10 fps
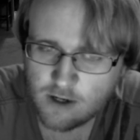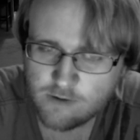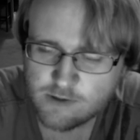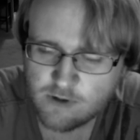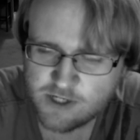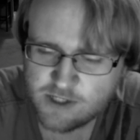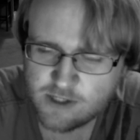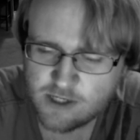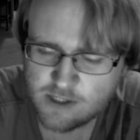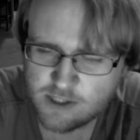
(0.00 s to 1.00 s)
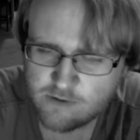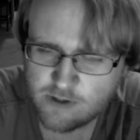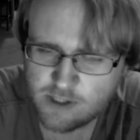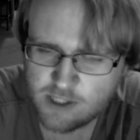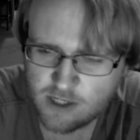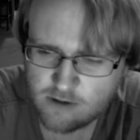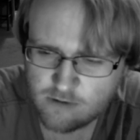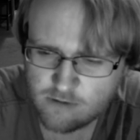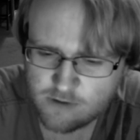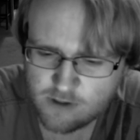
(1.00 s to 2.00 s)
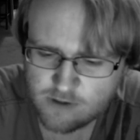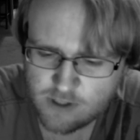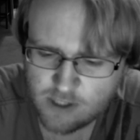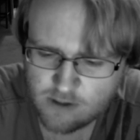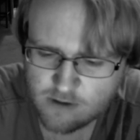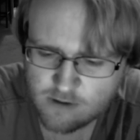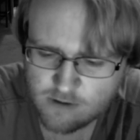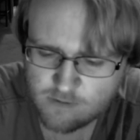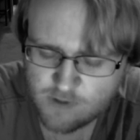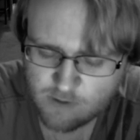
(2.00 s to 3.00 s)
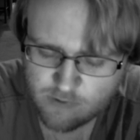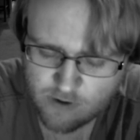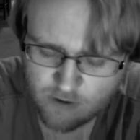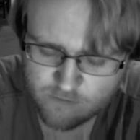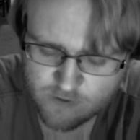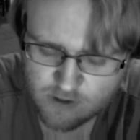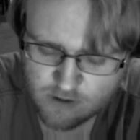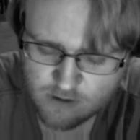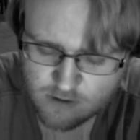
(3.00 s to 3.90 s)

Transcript: I was watching the History Channel the other day. I'm not proud of it.